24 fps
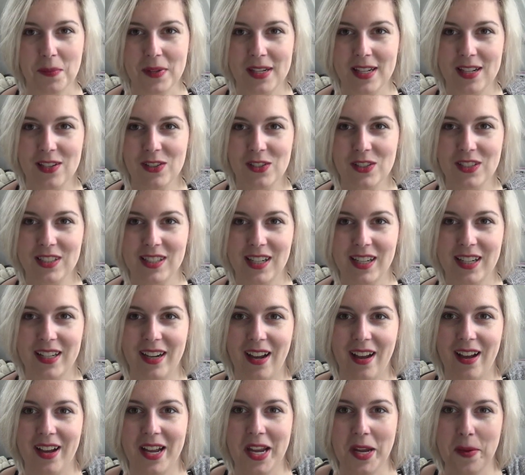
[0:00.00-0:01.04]
It looks like
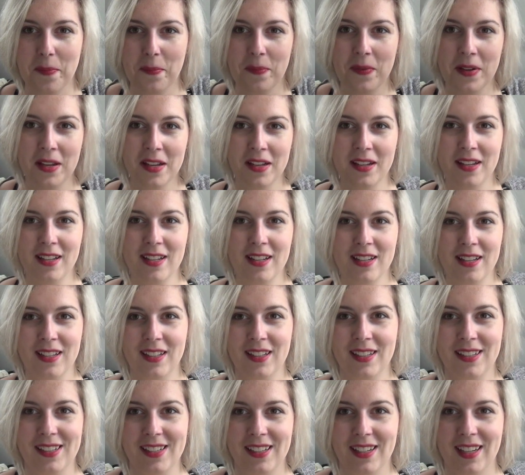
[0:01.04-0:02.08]
I am
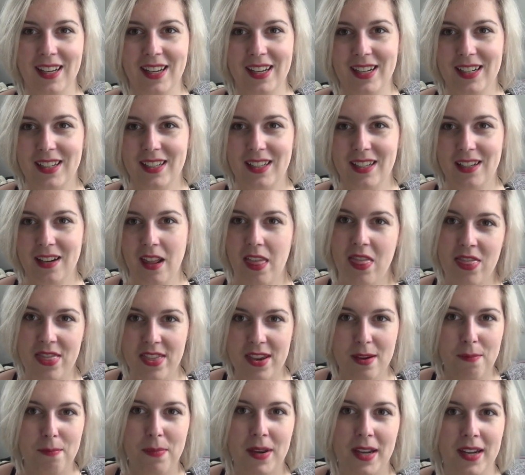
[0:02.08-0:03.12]
like
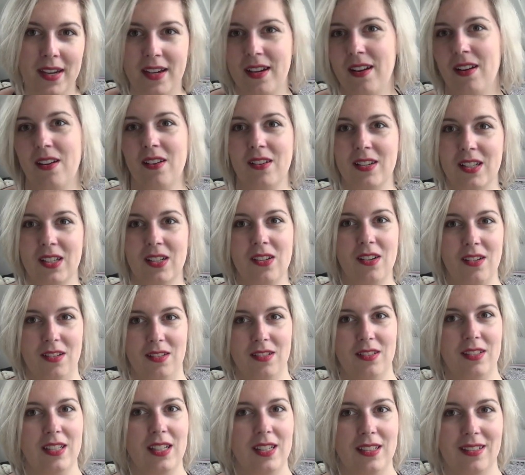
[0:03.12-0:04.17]
the big Arne and
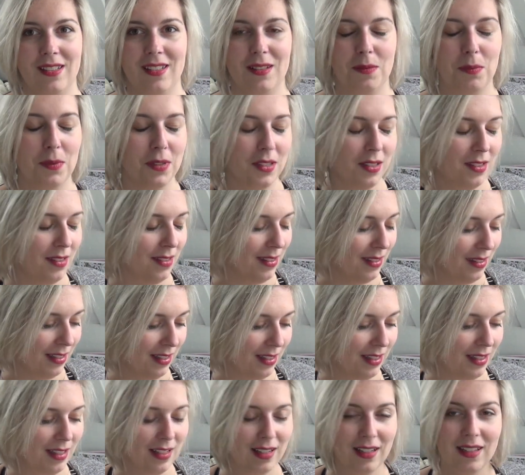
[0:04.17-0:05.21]
Carlos knitter, but
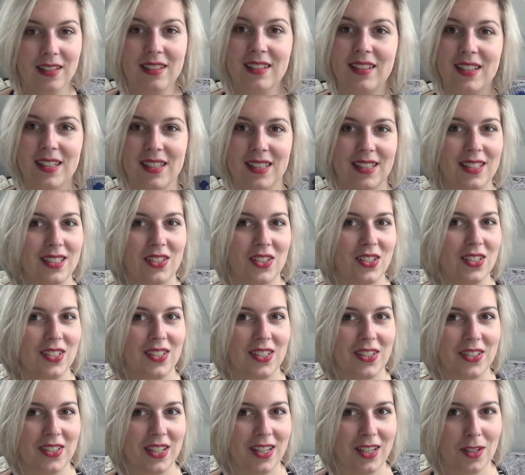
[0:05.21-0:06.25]
this is just
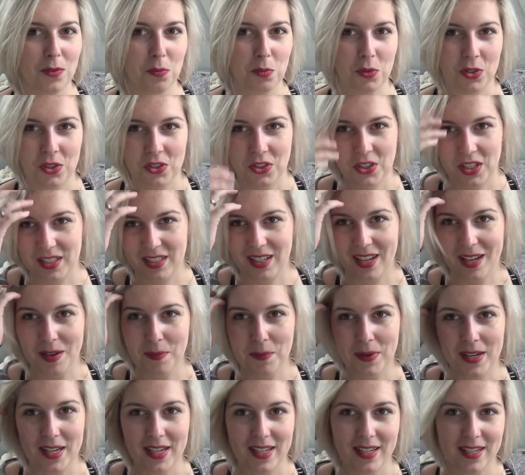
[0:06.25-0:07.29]
the second project I
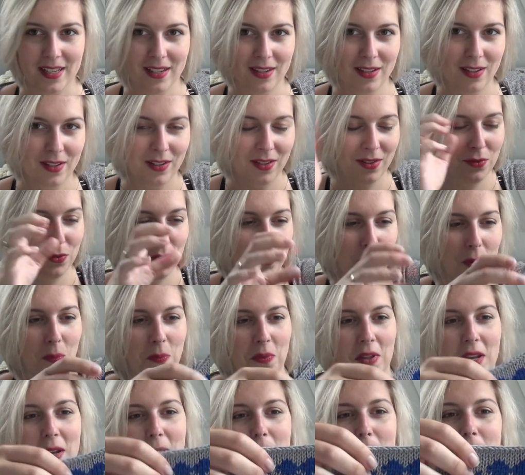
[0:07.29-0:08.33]
made from
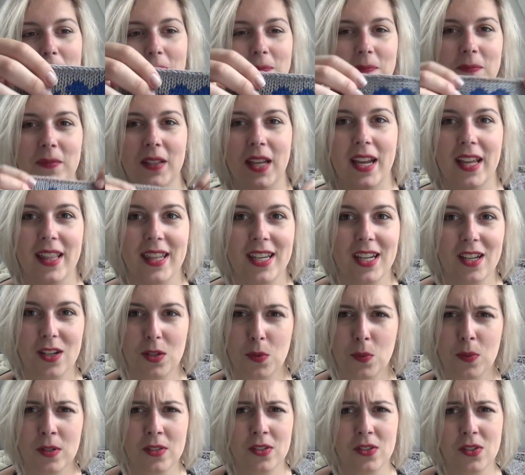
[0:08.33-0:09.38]
them, and the other
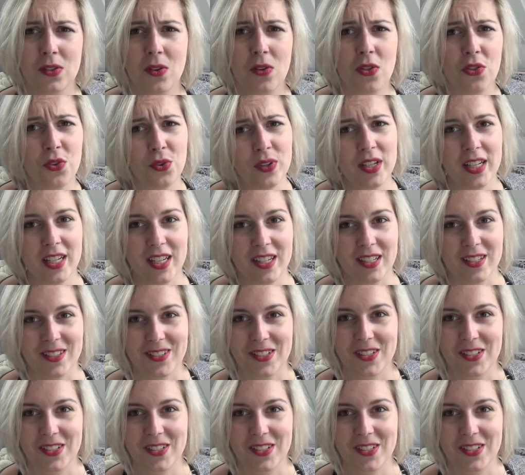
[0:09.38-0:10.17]
one took 3 years.